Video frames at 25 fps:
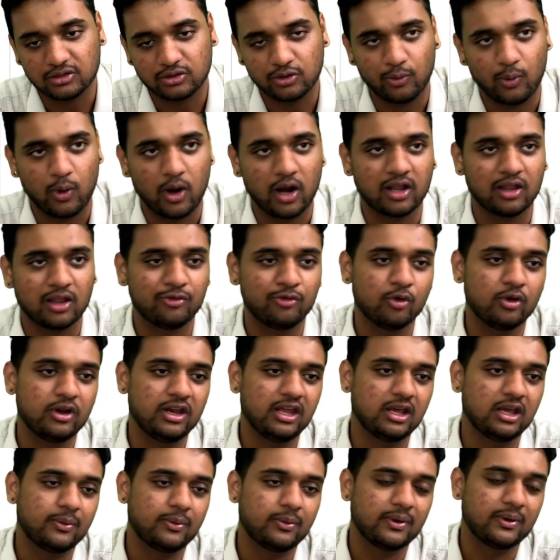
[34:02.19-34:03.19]
So what are the 4
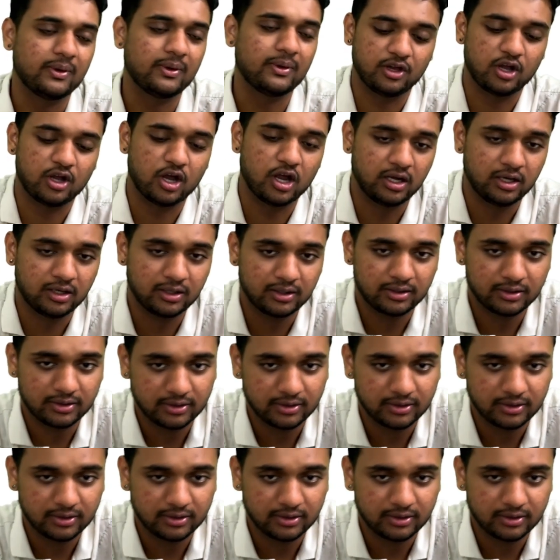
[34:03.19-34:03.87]
equations we got?